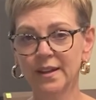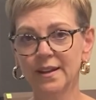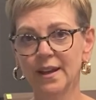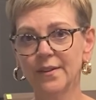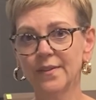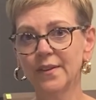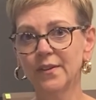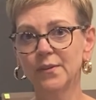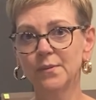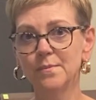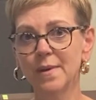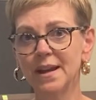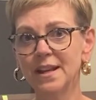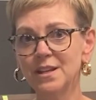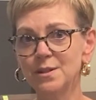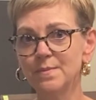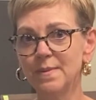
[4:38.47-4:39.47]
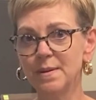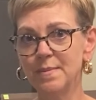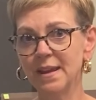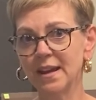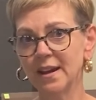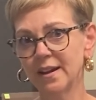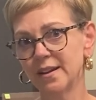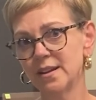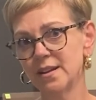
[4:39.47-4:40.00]
Now, this might be
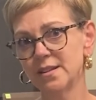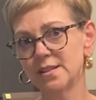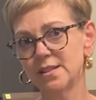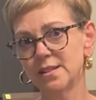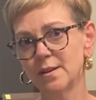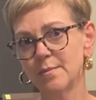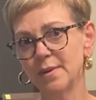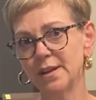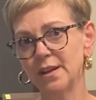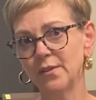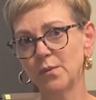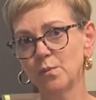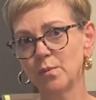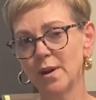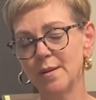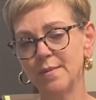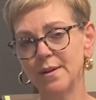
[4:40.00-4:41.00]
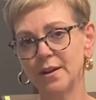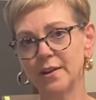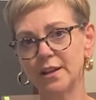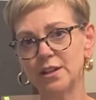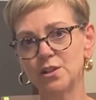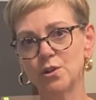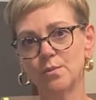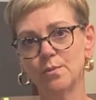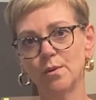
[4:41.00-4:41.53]
because somebody's primary
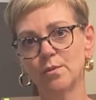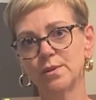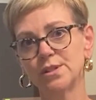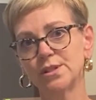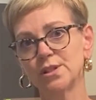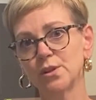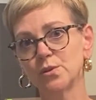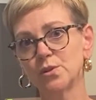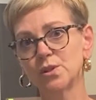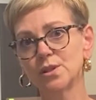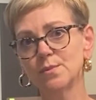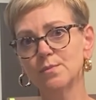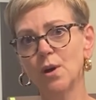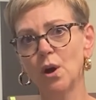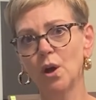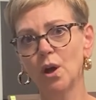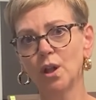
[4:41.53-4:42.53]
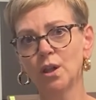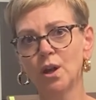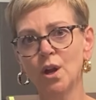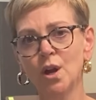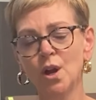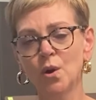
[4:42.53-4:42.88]
tumor was so small